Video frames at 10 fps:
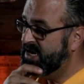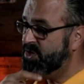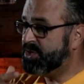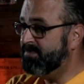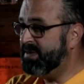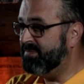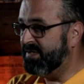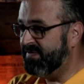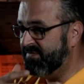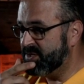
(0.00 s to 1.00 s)
Some people
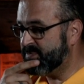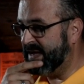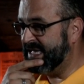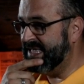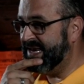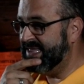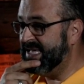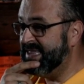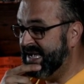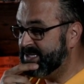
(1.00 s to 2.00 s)
have even speculated
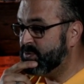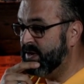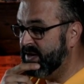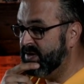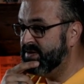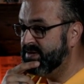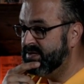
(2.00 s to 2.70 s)
that that's where